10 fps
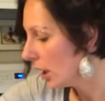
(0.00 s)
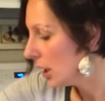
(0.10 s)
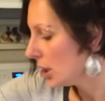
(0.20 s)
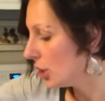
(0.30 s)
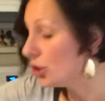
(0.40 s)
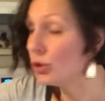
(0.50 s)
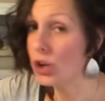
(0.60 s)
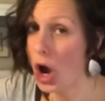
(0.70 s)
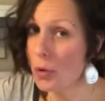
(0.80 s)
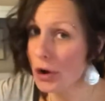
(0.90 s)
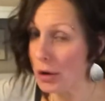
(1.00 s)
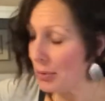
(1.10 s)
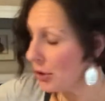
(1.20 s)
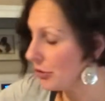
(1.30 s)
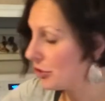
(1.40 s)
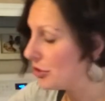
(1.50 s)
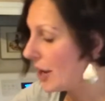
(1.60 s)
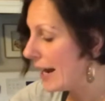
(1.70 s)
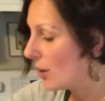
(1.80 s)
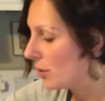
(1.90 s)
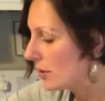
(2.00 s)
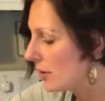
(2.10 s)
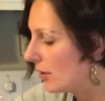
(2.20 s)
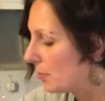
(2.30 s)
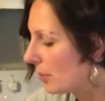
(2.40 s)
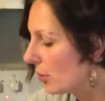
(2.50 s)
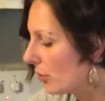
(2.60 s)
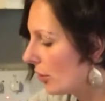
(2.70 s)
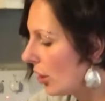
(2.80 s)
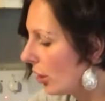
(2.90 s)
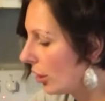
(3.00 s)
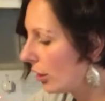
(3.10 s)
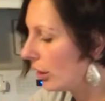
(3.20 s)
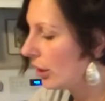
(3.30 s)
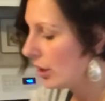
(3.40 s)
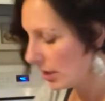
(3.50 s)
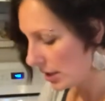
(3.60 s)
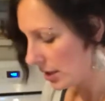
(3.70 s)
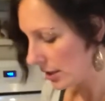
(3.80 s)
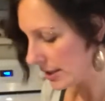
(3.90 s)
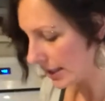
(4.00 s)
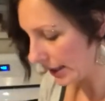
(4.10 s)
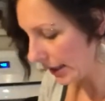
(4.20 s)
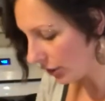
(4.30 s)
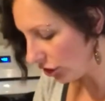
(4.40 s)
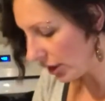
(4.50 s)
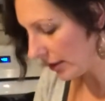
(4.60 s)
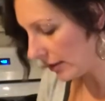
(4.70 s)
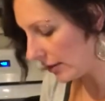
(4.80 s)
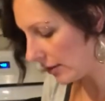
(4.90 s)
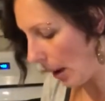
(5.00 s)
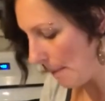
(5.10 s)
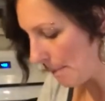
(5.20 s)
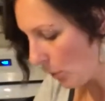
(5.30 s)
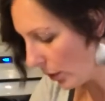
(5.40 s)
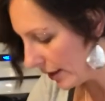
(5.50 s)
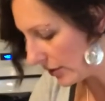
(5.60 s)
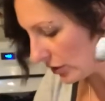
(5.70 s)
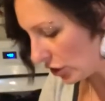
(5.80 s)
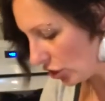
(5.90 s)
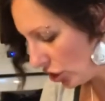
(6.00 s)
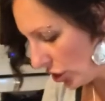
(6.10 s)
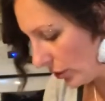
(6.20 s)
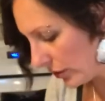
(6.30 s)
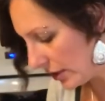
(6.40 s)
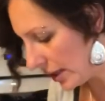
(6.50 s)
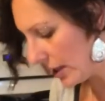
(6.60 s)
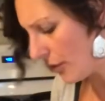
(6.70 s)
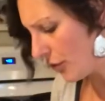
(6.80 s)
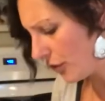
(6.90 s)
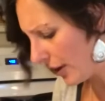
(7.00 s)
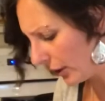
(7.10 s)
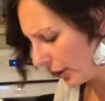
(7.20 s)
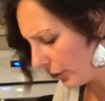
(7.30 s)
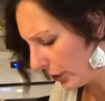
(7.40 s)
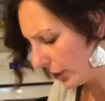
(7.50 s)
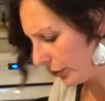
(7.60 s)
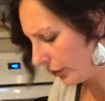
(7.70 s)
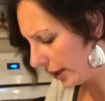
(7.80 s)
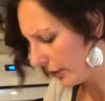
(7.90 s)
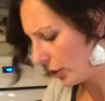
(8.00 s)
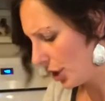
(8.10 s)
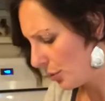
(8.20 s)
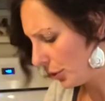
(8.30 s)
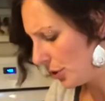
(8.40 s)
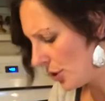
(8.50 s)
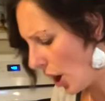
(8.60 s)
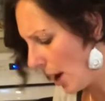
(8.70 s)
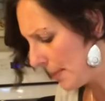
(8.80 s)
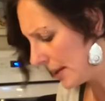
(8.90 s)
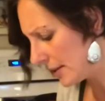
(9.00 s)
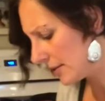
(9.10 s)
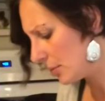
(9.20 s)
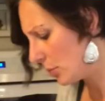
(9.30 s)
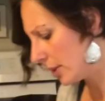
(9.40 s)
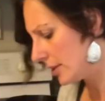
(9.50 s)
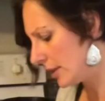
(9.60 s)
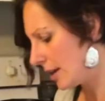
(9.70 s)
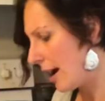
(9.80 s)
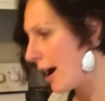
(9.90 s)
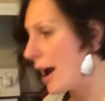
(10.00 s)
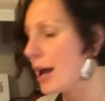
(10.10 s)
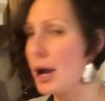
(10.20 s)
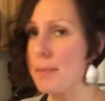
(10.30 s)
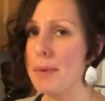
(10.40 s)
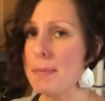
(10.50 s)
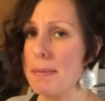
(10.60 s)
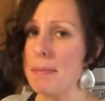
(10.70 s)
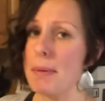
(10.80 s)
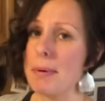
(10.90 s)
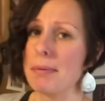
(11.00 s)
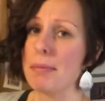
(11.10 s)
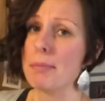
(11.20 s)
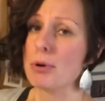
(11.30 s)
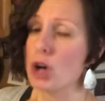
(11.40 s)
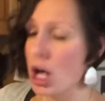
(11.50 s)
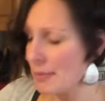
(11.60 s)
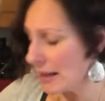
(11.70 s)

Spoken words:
You do not want your burgers to dry out. These burgers are delicious, moist, juicy, very full of flavor. You will not be disappointed. I promise.